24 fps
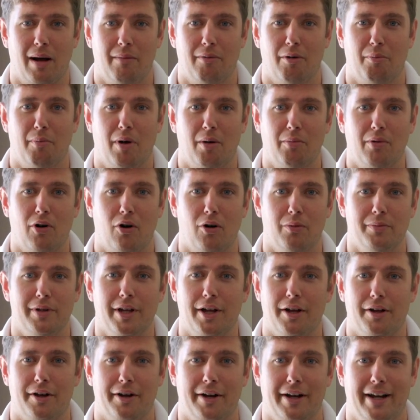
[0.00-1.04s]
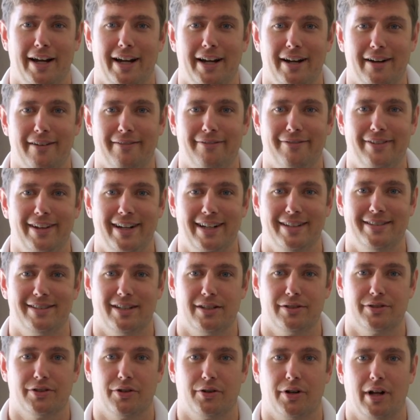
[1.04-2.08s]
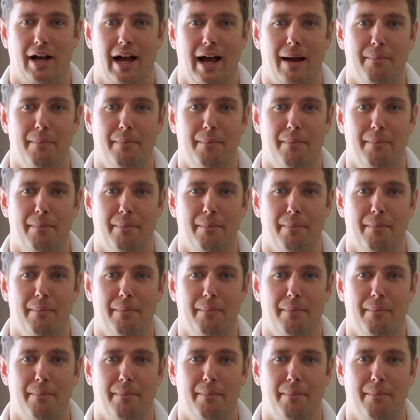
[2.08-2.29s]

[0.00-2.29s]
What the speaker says: I'm a mobile home dealer here in Phoenix, Arizona.